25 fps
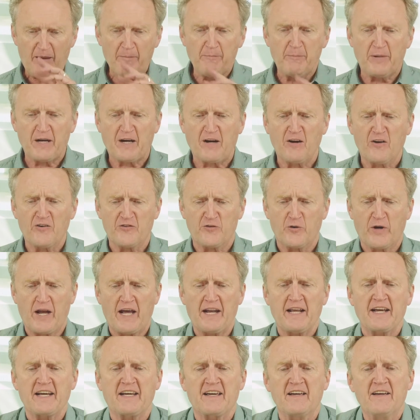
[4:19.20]
Because
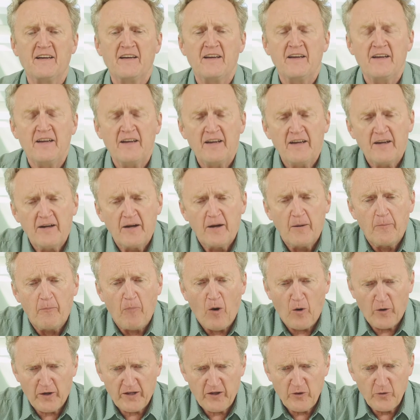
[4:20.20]
organic
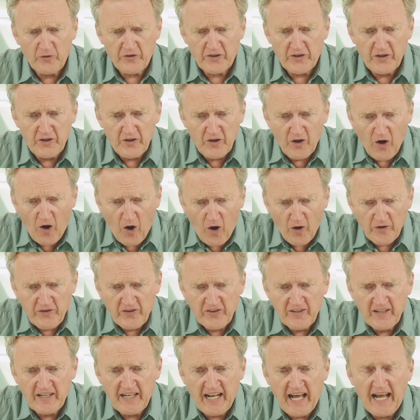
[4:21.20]
molecules are
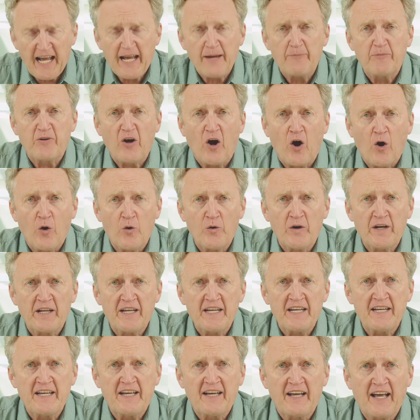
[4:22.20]
not named
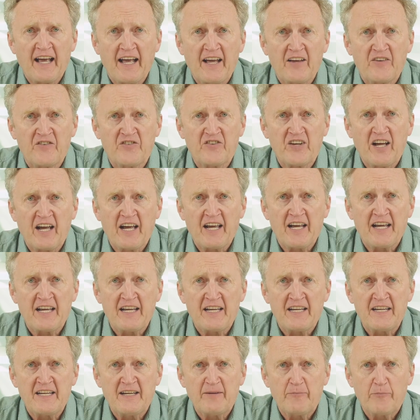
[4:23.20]
only as
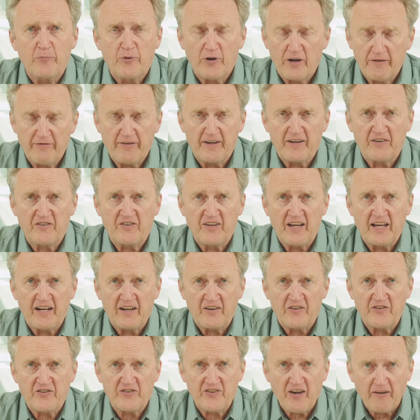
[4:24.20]
a prefix
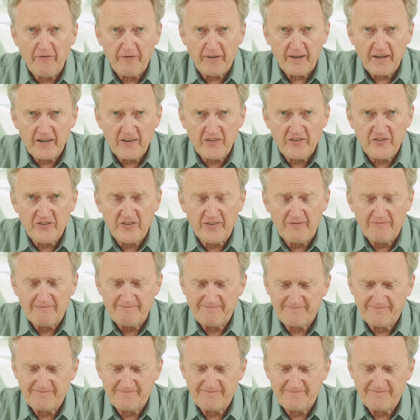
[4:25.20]
and a suffix.